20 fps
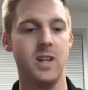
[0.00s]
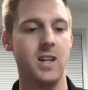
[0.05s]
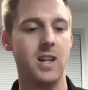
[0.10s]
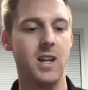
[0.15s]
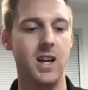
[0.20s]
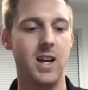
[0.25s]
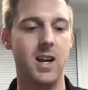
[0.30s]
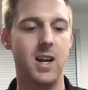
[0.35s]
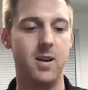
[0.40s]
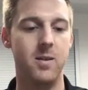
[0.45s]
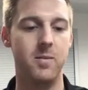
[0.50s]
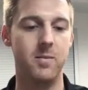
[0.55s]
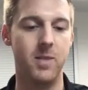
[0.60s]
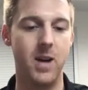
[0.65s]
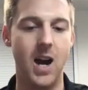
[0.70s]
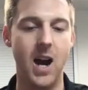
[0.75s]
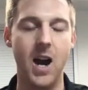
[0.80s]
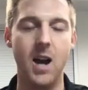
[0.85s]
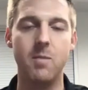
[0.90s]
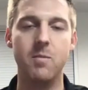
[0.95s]
um,
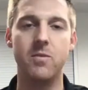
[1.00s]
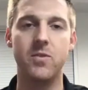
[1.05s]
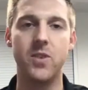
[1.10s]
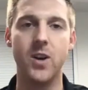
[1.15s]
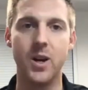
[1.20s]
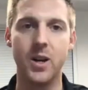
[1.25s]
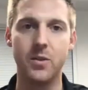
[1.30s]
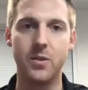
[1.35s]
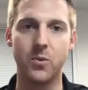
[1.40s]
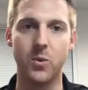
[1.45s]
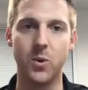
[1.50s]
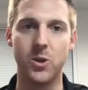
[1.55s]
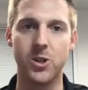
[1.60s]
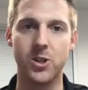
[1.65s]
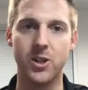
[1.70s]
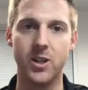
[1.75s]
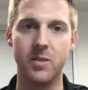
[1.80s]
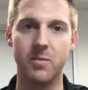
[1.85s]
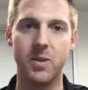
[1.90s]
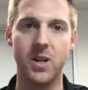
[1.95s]
i'm very
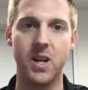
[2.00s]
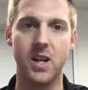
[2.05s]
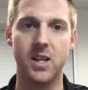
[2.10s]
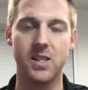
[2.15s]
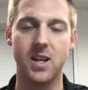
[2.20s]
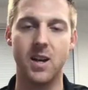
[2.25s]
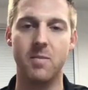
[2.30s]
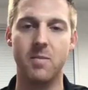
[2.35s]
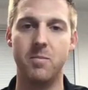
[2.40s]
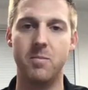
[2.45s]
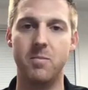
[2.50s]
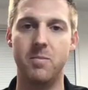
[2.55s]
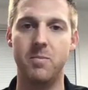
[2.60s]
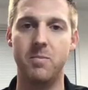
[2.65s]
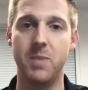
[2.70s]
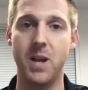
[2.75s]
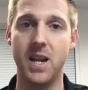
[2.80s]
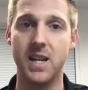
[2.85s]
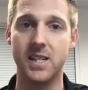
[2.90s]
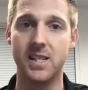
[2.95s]
fortunate because i'm
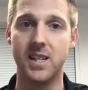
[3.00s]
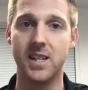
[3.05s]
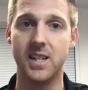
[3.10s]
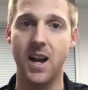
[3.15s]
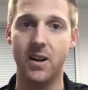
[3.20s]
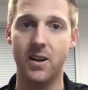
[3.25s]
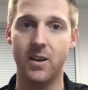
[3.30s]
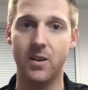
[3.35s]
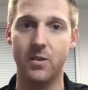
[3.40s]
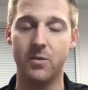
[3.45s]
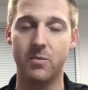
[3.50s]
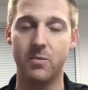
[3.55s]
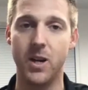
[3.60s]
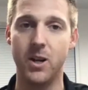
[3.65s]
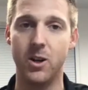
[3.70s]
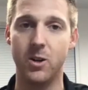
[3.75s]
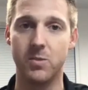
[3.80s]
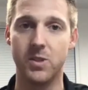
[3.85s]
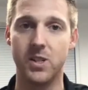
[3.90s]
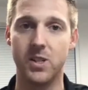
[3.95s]
based out of my
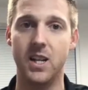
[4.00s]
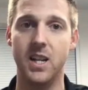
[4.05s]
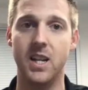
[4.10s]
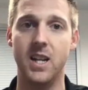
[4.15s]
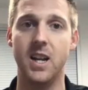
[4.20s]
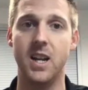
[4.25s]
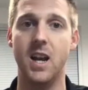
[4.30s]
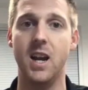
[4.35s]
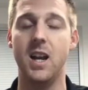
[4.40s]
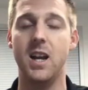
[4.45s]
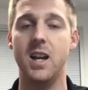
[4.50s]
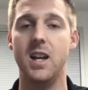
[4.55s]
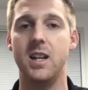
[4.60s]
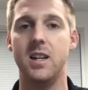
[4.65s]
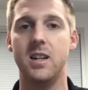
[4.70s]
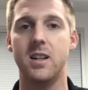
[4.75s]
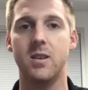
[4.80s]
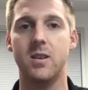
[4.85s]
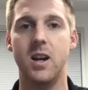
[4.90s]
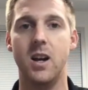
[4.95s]
home city and i
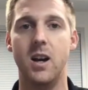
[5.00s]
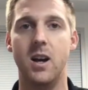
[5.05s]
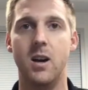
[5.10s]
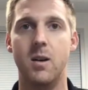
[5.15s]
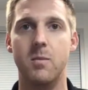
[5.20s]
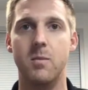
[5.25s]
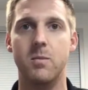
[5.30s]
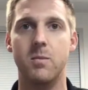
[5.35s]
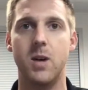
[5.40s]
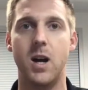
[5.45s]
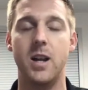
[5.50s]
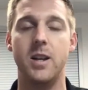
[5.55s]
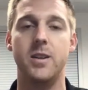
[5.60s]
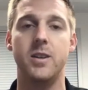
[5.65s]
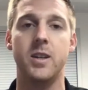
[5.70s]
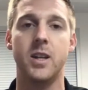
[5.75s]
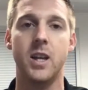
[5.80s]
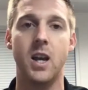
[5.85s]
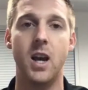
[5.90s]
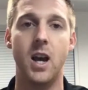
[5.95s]
um, i
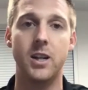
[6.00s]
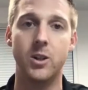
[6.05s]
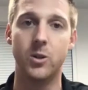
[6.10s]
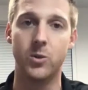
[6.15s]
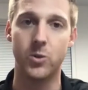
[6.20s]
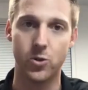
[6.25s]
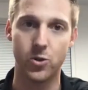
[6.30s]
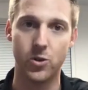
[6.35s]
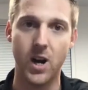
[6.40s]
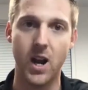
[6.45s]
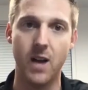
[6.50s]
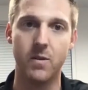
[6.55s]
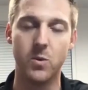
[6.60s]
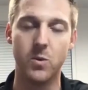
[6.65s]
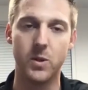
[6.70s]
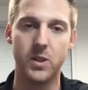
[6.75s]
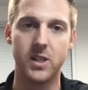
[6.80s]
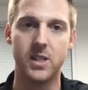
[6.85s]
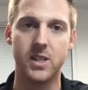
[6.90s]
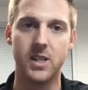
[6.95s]
i don't travel
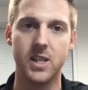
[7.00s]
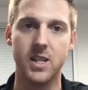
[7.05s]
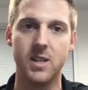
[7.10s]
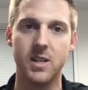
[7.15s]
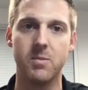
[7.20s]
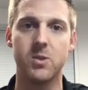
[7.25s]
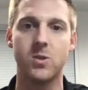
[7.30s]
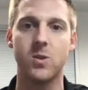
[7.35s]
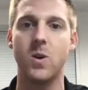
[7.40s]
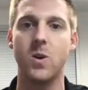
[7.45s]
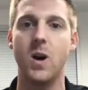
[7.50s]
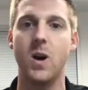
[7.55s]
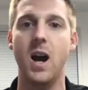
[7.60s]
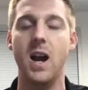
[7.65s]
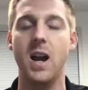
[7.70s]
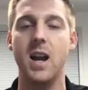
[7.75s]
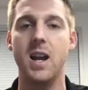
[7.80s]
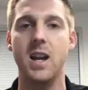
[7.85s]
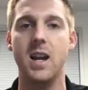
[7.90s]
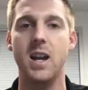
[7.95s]
with the team so
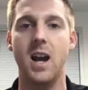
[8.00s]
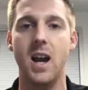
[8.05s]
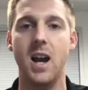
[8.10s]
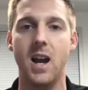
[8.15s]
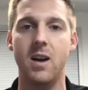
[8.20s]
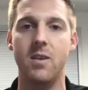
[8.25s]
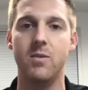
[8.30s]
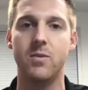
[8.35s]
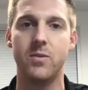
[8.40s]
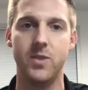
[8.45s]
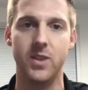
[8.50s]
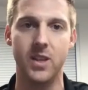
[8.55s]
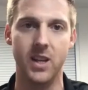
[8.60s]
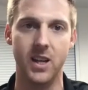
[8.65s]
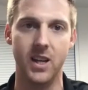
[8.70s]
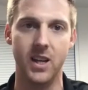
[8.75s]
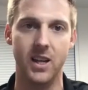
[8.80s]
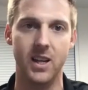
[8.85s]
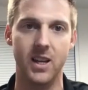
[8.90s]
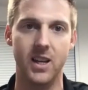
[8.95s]
i i have
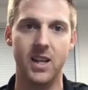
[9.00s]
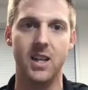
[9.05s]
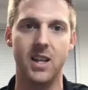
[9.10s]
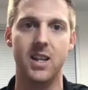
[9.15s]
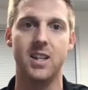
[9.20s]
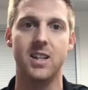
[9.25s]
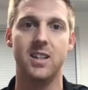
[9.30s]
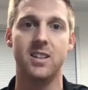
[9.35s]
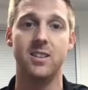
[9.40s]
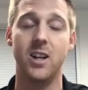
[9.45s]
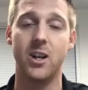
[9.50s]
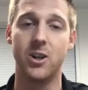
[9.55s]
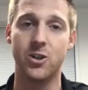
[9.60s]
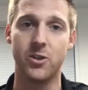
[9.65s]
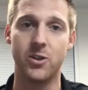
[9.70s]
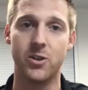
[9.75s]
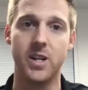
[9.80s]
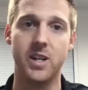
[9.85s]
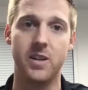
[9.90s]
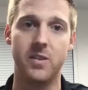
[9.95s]
the
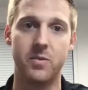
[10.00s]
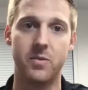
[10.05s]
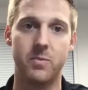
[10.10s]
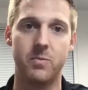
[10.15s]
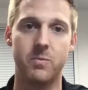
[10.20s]
luxury of